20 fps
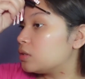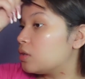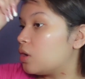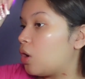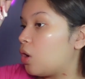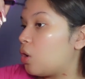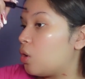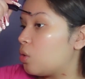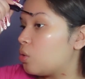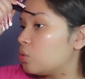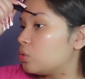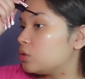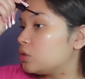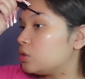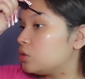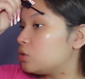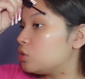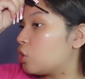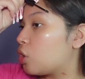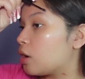hold
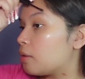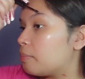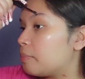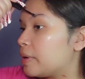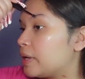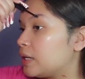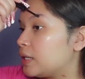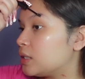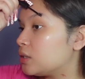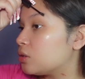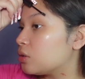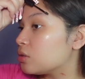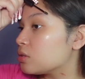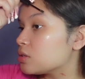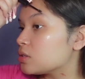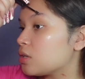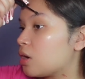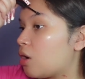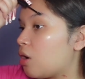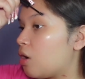your
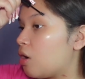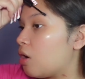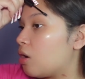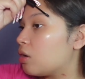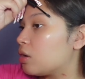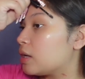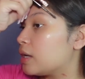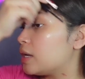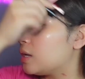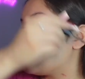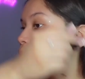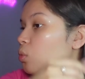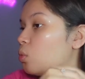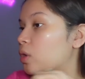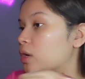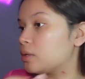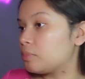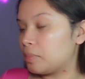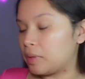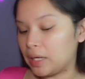pelitos all in
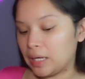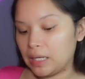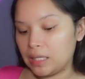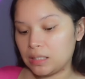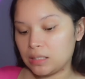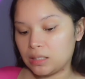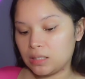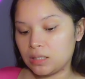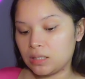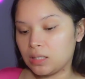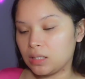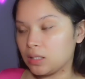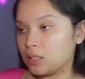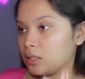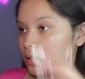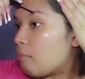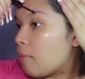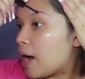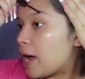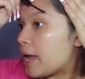one place.
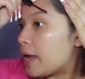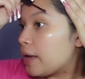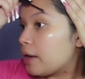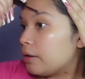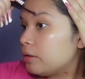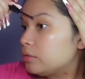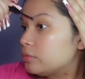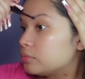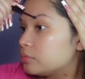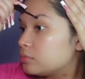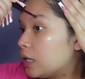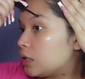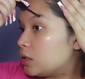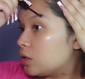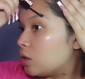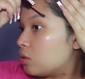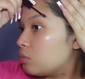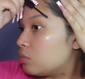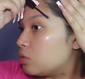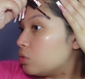My hair, it
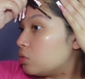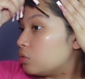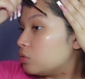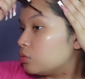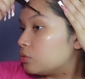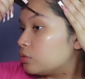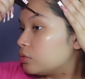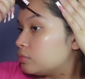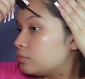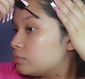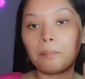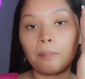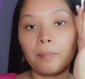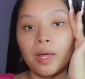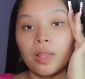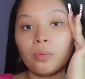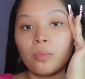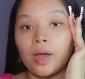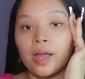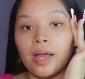don't move.
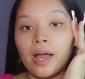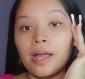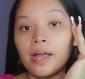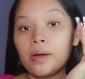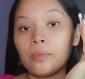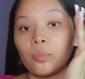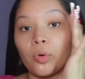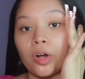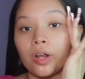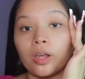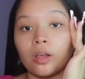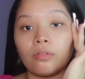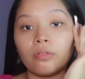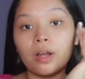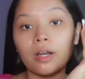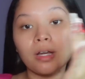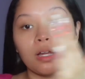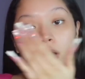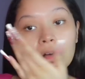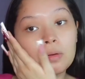By the way, I am working
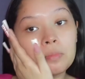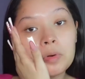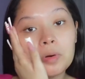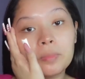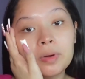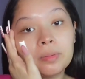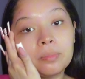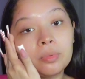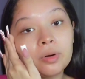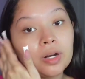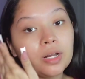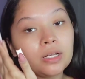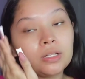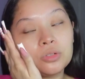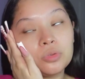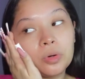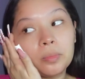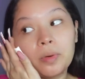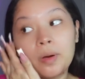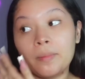right now. I'm on my break
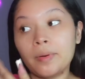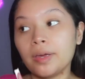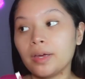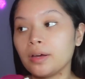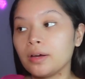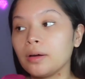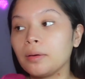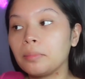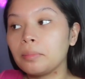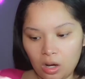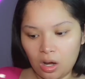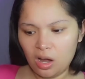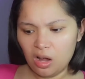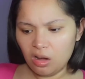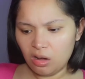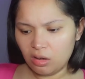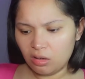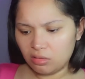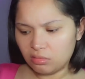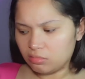doing my makeup.
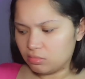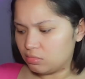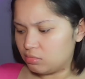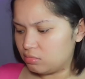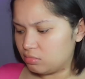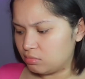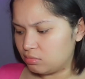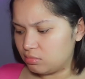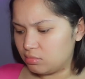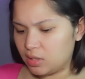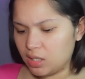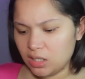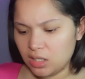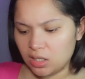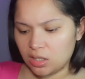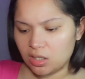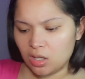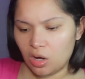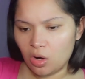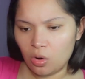Oh, this
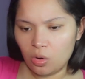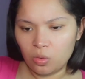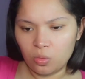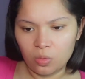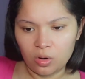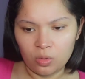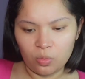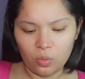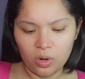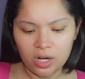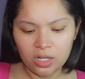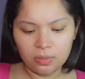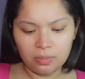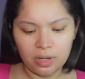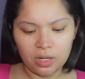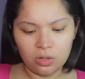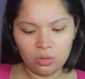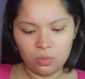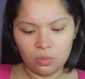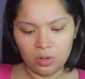is the old one. Where's
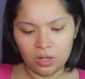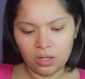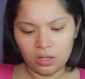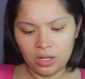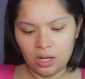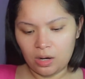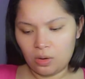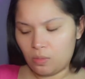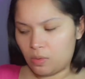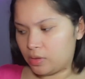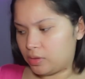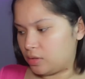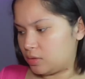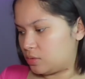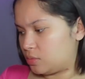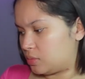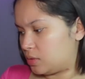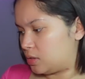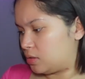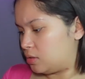my new one? I don't want
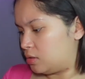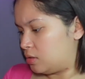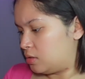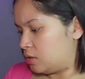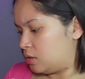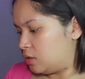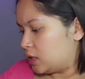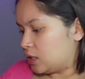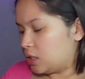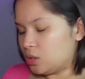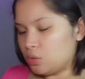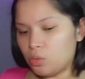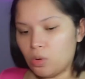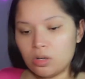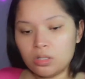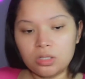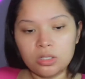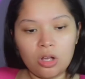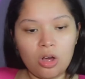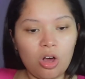this one. This
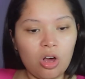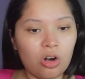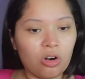one's all